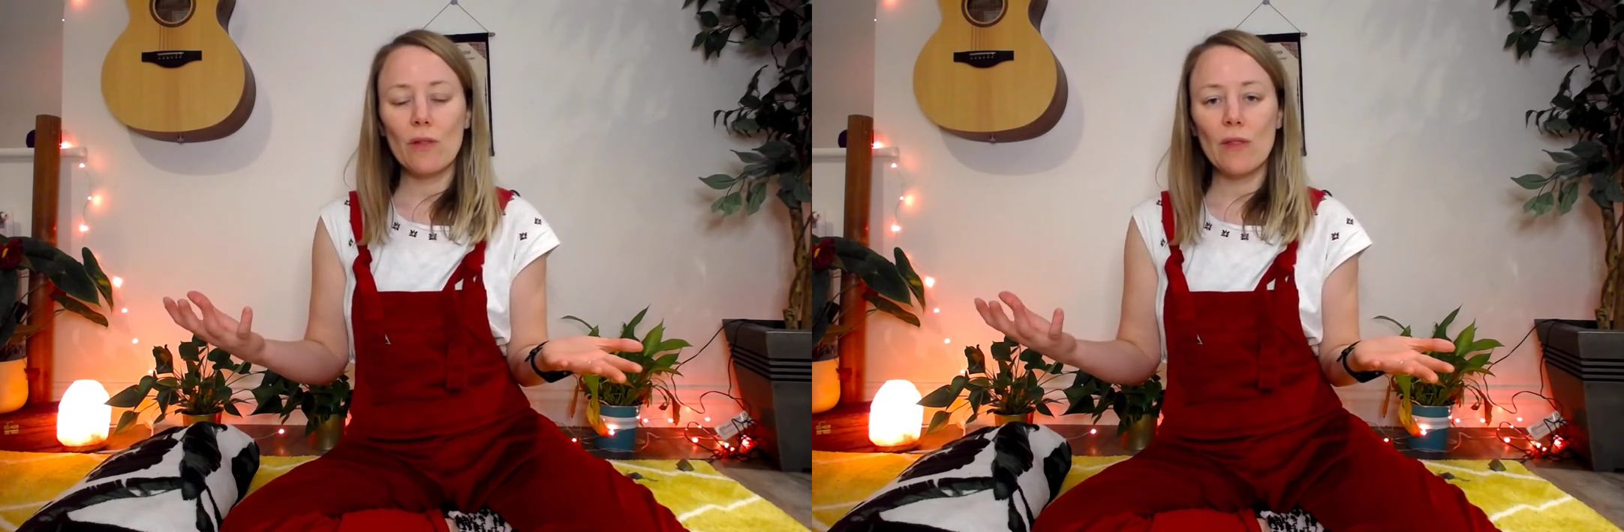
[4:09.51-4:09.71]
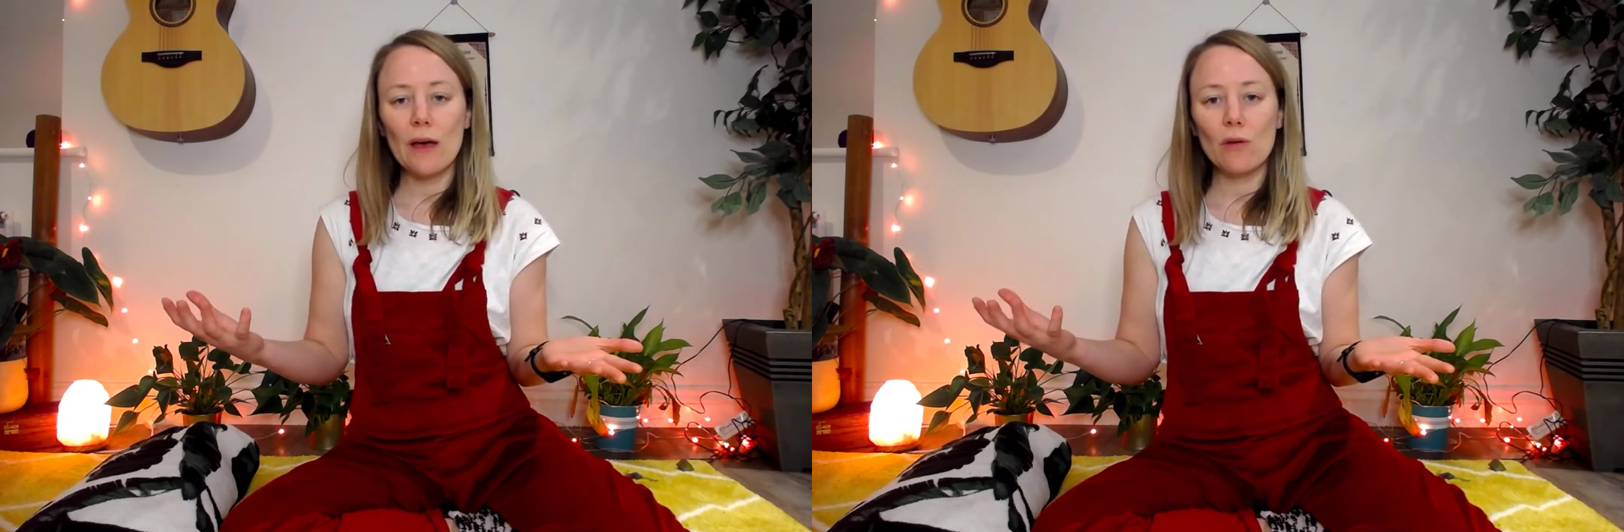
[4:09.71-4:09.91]

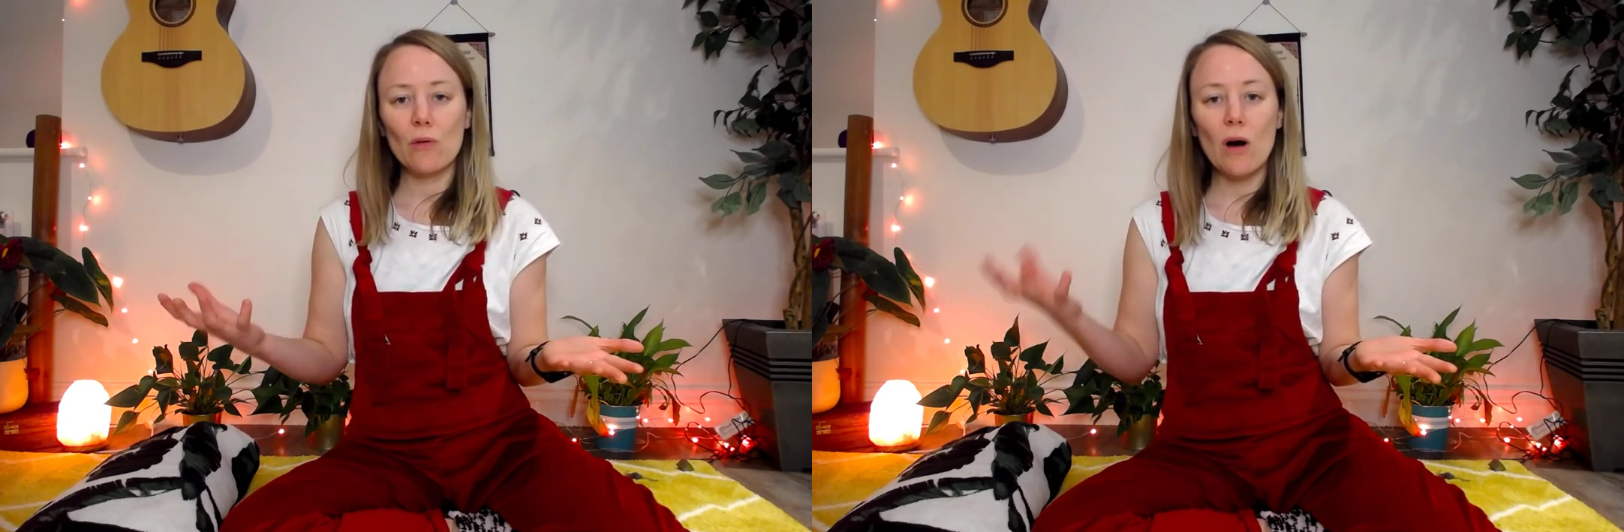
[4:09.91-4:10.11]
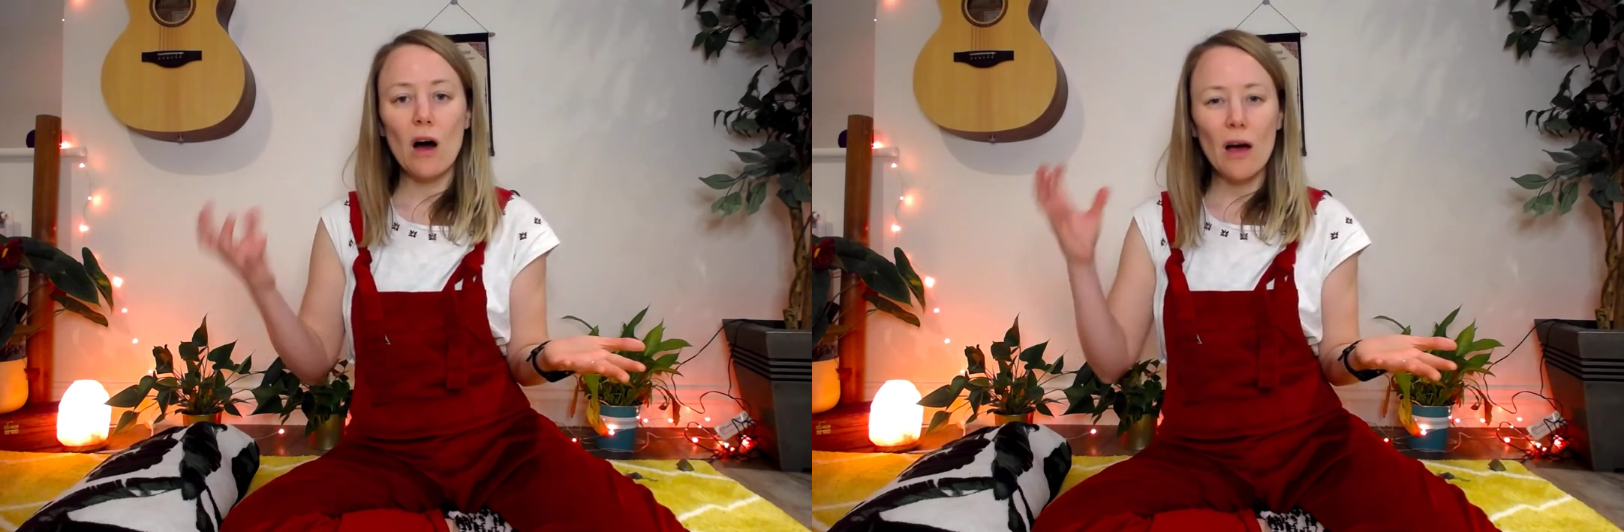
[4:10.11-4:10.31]
that your
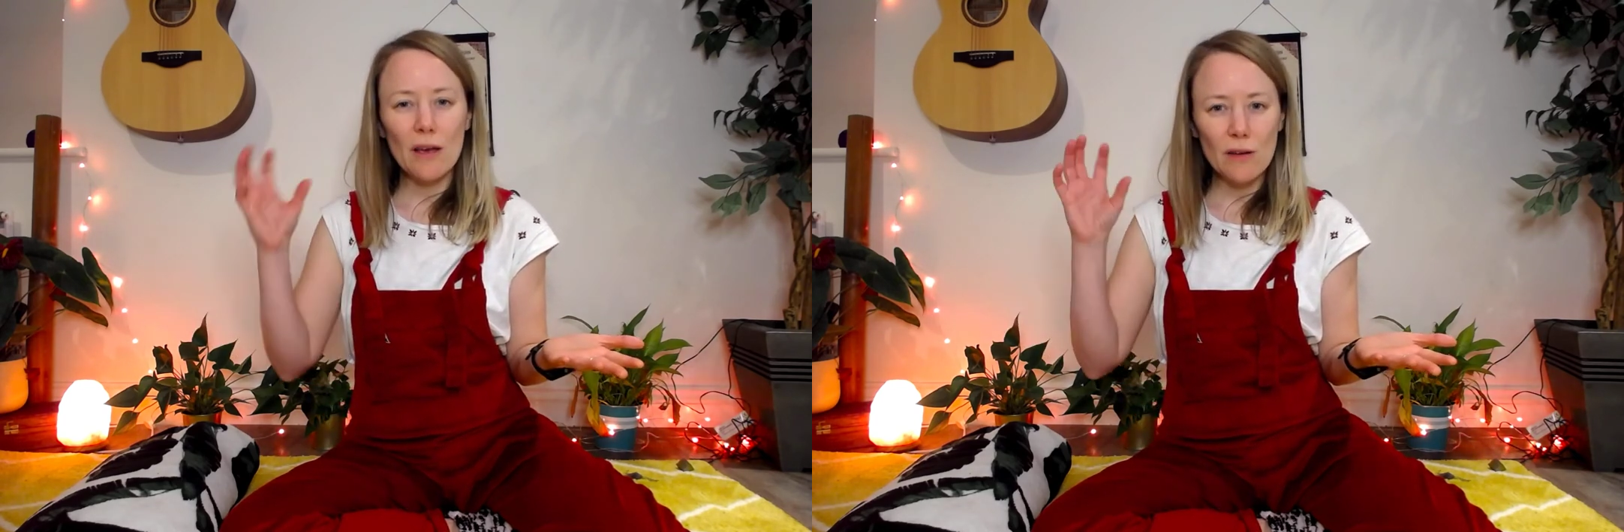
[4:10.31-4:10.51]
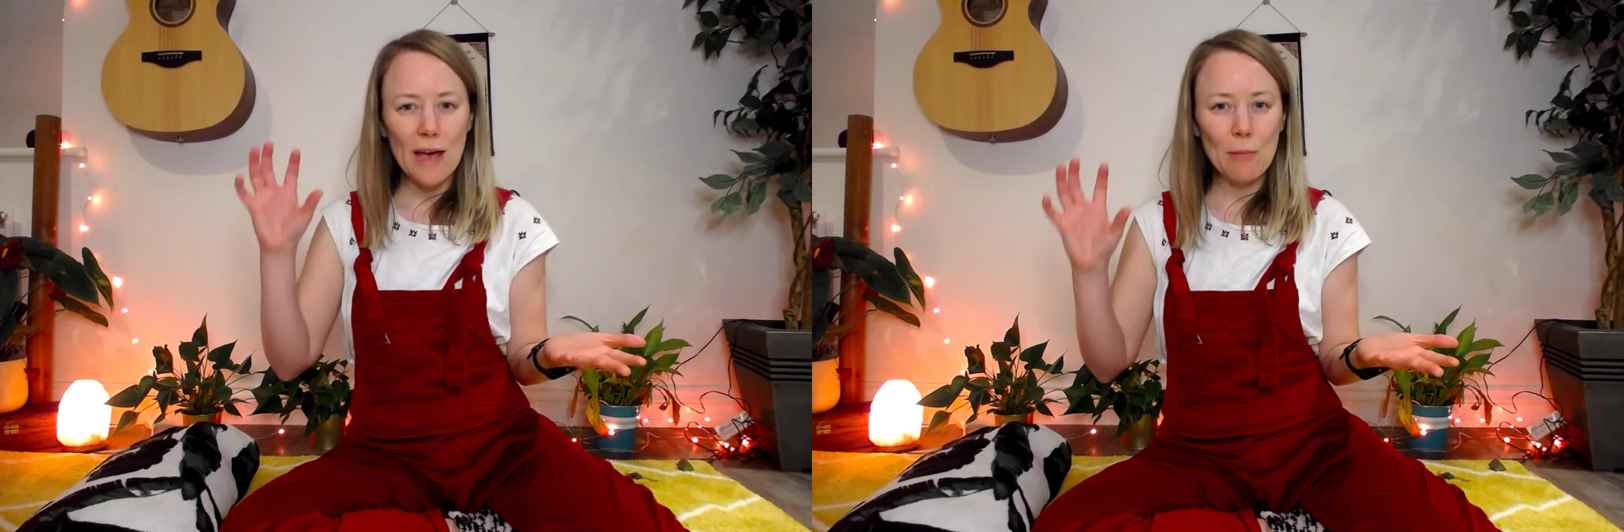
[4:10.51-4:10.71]
eyes
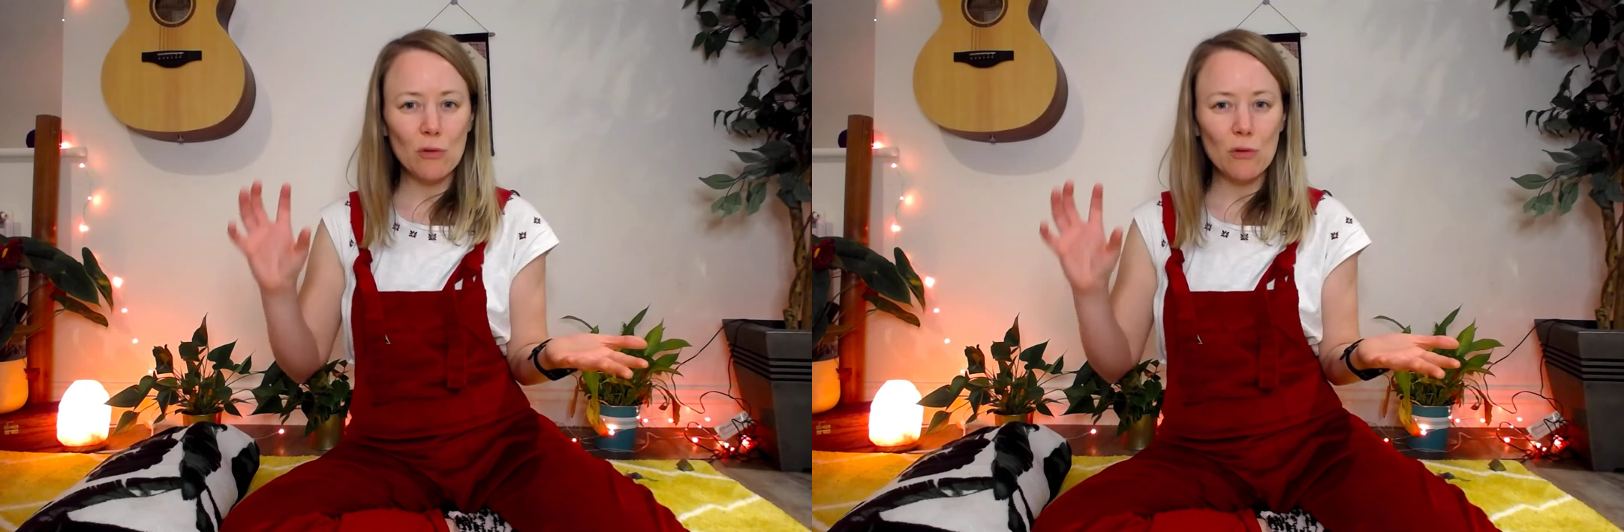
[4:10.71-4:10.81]
are able